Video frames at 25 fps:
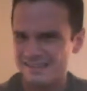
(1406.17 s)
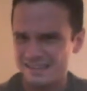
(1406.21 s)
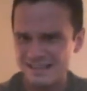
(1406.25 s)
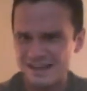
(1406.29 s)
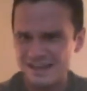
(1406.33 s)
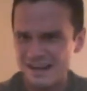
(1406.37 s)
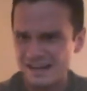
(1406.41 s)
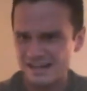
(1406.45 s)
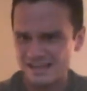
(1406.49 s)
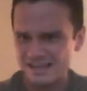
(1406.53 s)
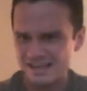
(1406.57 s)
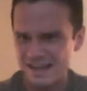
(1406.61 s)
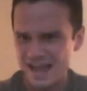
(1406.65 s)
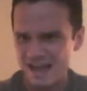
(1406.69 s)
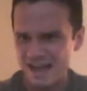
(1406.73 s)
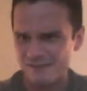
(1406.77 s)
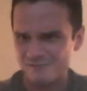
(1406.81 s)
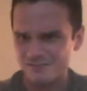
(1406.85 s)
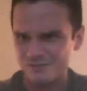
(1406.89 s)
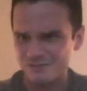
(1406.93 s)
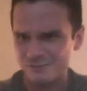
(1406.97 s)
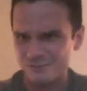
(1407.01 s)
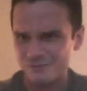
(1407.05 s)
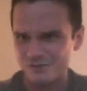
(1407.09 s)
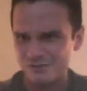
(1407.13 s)
I can have
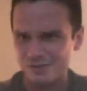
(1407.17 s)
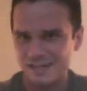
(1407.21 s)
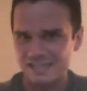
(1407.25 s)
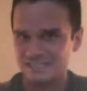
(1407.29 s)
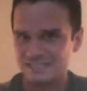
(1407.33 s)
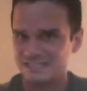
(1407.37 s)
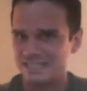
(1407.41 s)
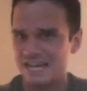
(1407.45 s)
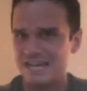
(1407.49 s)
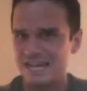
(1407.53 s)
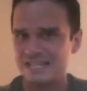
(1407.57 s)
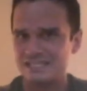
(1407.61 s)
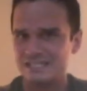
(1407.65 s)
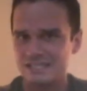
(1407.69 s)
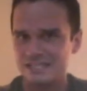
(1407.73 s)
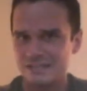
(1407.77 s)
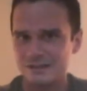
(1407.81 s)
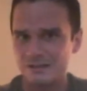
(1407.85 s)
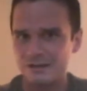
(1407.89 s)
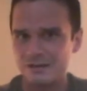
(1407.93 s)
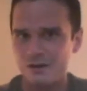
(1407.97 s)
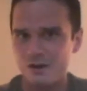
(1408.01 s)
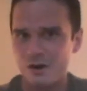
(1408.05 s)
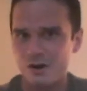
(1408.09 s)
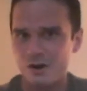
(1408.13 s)
someone like Jake
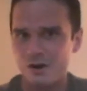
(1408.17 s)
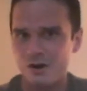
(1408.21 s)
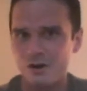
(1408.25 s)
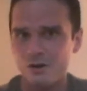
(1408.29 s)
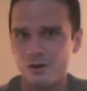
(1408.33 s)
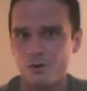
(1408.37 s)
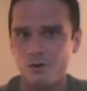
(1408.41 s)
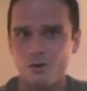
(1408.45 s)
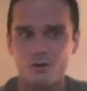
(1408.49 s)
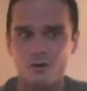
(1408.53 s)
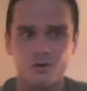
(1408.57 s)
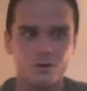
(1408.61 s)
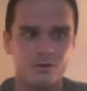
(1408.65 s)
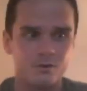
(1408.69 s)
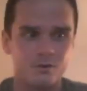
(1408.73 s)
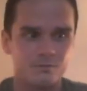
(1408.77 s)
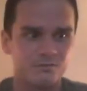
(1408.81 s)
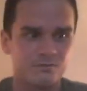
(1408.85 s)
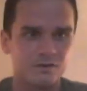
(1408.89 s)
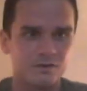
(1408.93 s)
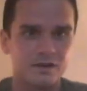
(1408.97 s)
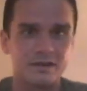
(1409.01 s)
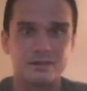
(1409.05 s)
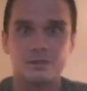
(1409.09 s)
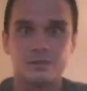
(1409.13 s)
Gyllenhaal or
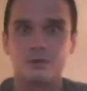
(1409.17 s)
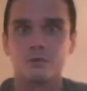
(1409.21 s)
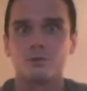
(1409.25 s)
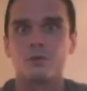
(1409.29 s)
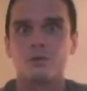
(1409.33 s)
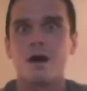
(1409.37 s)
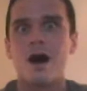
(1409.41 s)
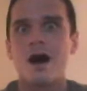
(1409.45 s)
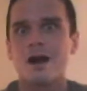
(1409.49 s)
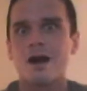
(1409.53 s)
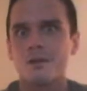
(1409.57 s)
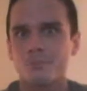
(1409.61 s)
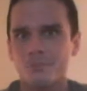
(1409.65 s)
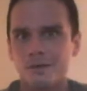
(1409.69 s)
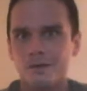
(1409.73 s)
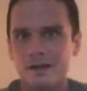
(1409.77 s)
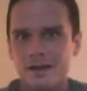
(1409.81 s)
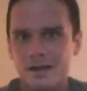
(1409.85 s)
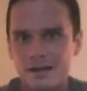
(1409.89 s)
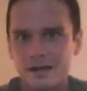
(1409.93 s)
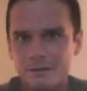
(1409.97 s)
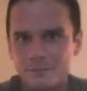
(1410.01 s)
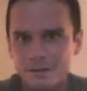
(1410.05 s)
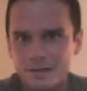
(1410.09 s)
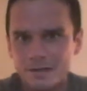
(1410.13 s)
friggin' The Rock
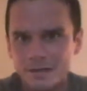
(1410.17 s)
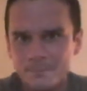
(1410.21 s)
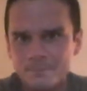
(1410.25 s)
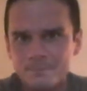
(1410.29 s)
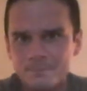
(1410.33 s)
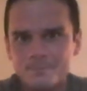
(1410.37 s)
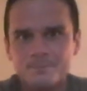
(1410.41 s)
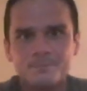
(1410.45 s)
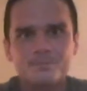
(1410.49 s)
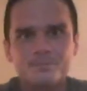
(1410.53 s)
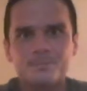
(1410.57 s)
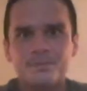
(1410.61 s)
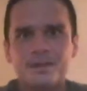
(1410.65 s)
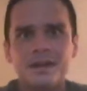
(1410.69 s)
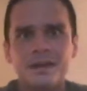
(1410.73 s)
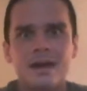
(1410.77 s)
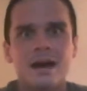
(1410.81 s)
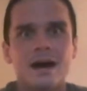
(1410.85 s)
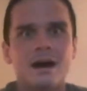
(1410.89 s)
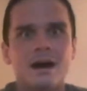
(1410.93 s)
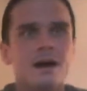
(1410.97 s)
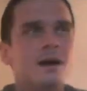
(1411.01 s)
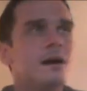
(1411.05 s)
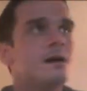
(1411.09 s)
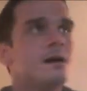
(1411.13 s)
playing me.
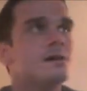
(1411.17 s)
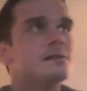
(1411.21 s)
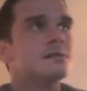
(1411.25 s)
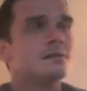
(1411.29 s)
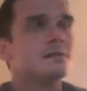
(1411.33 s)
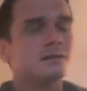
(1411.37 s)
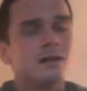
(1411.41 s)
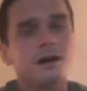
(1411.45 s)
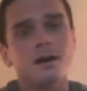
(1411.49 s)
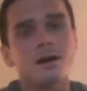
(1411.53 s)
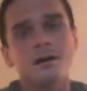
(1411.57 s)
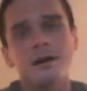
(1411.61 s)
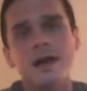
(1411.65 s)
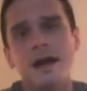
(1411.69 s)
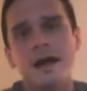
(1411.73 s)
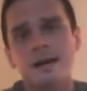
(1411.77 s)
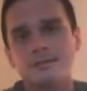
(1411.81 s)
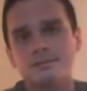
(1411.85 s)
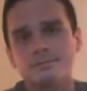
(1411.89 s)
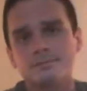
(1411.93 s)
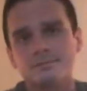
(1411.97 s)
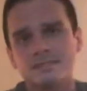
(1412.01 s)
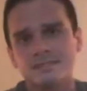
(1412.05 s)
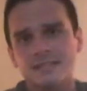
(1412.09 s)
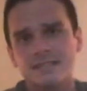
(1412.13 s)
Yeah. Oh yeah,
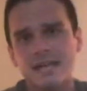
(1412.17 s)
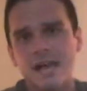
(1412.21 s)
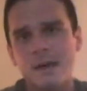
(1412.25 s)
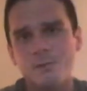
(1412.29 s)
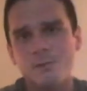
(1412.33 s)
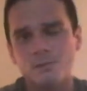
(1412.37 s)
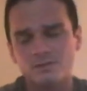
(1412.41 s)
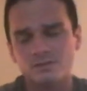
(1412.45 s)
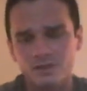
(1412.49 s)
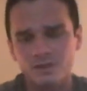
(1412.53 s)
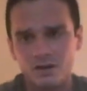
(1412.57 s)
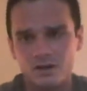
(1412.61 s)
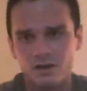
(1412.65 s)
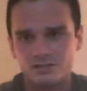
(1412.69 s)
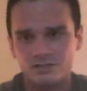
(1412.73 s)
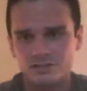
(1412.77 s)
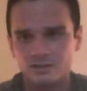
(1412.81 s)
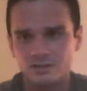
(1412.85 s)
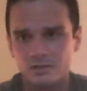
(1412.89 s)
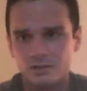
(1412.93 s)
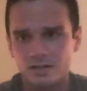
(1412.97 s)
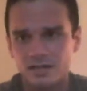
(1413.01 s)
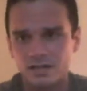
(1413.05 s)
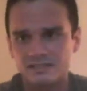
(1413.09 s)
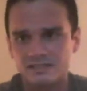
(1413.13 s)
Sam was
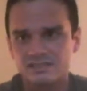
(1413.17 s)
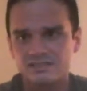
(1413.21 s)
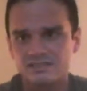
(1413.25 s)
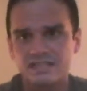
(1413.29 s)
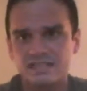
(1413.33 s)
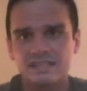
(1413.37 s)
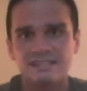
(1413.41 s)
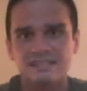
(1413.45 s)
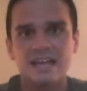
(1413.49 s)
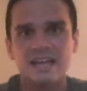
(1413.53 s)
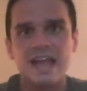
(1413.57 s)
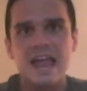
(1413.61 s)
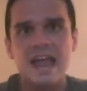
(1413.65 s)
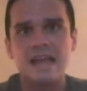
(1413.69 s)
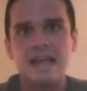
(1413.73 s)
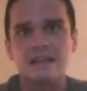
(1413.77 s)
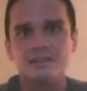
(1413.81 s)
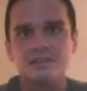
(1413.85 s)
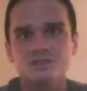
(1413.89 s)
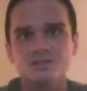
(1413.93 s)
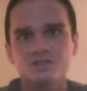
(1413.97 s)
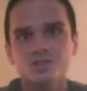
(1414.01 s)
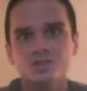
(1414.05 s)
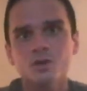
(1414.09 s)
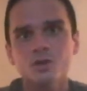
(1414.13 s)
also 6'8"
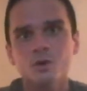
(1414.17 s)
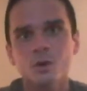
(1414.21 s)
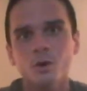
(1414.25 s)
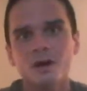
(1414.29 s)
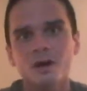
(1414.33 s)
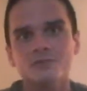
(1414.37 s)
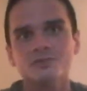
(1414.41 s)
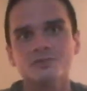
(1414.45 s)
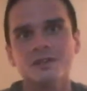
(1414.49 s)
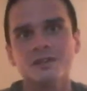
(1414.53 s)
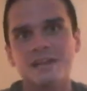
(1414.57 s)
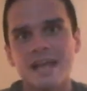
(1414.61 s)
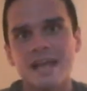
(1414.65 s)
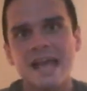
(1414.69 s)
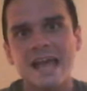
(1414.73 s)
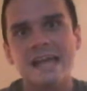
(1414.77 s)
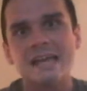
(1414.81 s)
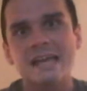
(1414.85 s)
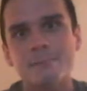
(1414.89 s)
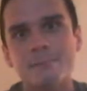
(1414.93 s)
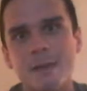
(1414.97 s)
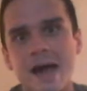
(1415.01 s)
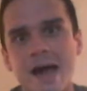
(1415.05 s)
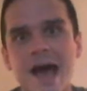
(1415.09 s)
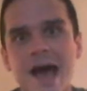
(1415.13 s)
and
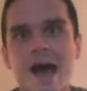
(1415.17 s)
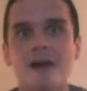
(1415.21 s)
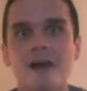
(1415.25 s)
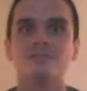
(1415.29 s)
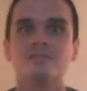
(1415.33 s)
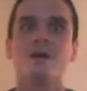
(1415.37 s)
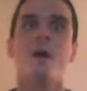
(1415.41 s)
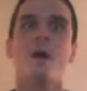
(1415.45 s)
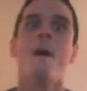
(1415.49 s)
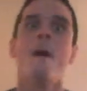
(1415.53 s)
280 pounds.